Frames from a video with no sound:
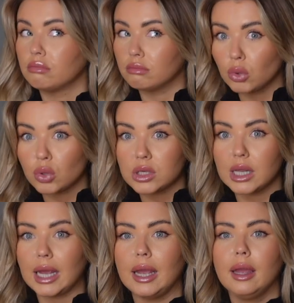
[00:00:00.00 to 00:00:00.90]

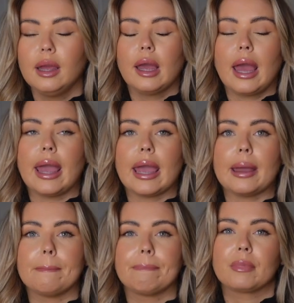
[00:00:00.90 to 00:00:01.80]
mostly.
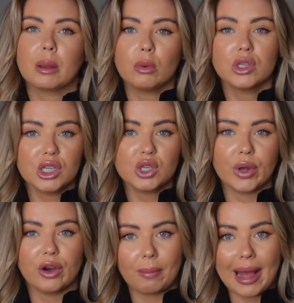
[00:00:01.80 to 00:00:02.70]
Mostly
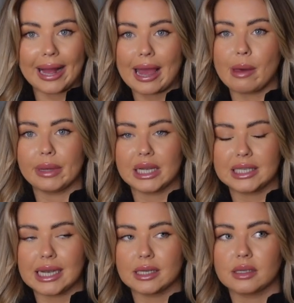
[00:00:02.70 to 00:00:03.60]
12, but I can be a
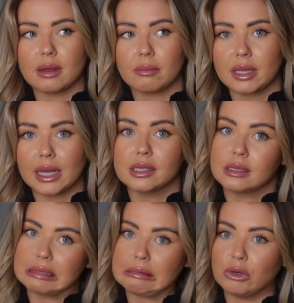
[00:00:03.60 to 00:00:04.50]
10 in some
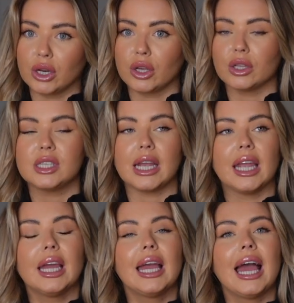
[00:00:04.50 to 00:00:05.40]
things on a good day.